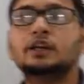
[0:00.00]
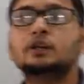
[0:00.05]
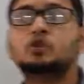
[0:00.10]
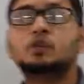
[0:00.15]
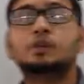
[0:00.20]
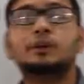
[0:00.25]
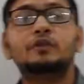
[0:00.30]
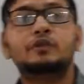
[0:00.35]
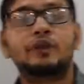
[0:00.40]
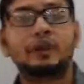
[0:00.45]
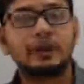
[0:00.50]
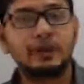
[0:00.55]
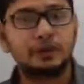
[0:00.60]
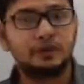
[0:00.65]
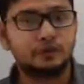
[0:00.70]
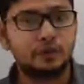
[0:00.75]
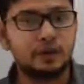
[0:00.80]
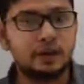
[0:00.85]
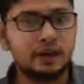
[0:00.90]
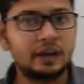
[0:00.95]
to be very
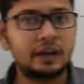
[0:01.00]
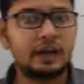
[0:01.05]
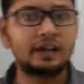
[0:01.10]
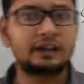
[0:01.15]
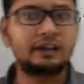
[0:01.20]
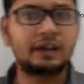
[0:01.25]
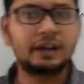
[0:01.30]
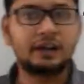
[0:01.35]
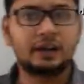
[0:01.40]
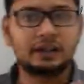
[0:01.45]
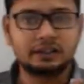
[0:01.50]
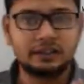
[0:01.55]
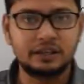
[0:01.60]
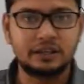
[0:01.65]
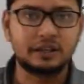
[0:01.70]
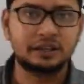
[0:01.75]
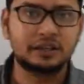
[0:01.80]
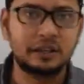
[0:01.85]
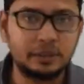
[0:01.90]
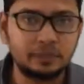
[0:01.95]
inferior, and they
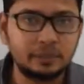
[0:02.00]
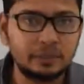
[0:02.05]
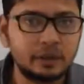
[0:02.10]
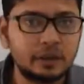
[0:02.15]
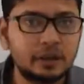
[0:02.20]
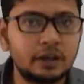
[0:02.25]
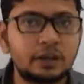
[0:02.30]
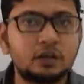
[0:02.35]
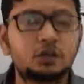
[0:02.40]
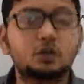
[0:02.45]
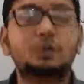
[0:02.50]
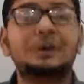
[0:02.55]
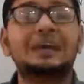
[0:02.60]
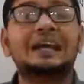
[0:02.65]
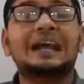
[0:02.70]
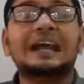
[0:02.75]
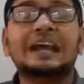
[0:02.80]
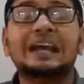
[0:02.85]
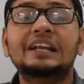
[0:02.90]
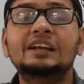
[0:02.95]
consider them to
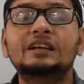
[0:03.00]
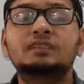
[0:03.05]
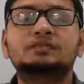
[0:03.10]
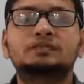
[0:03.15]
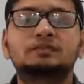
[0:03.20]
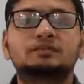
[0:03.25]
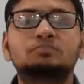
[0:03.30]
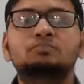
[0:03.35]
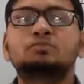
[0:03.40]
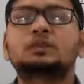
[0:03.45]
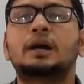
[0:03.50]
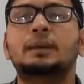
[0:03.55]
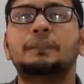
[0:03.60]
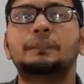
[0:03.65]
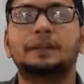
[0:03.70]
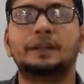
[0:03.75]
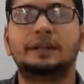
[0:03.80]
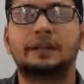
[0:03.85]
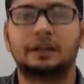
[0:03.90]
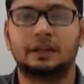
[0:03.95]
be
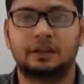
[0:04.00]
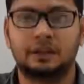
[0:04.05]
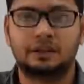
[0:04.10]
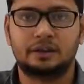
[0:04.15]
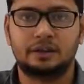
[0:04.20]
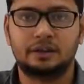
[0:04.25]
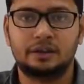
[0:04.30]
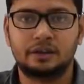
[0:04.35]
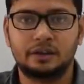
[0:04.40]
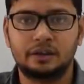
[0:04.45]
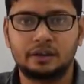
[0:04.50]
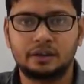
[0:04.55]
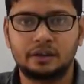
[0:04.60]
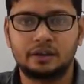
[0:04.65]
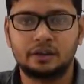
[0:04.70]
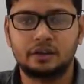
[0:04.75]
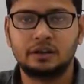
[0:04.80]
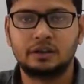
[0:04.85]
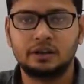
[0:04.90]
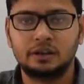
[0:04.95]
incompetent,
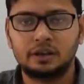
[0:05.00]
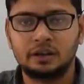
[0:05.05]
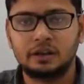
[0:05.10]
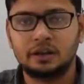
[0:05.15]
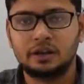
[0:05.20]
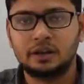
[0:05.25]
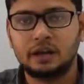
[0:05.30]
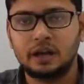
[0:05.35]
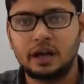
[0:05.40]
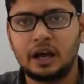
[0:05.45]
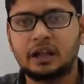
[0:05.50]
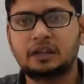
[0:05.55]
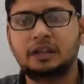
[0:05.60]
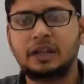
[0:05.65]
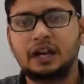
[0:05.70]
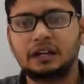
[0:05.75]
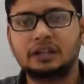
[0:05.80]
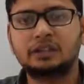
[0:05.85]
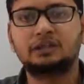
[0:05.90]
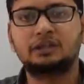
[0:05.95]
and
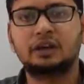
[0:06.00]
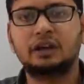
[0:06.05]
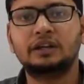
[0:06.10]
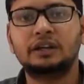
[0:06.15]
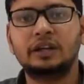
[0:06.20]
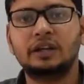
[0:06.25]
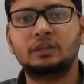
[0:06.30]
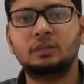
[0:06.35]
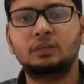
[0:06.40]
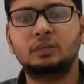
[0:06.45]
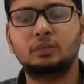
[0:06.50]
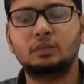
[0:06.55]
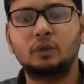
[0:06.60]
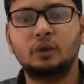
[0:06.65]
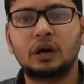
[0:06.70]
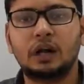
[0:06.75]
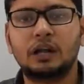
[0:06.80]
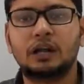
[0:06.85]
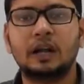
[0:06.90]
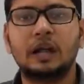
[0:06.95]
that is why they are
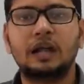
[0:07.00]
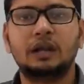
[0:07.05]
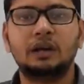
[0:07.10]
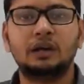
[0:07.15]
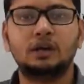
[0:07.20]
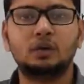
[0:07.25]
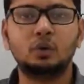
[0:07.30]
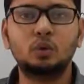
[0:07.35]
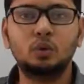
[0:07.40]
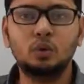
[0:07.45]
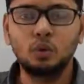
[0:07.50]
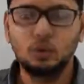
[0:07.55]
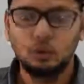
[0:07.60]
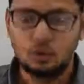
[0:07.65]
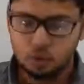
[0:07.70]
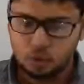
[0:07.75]
more unlikely to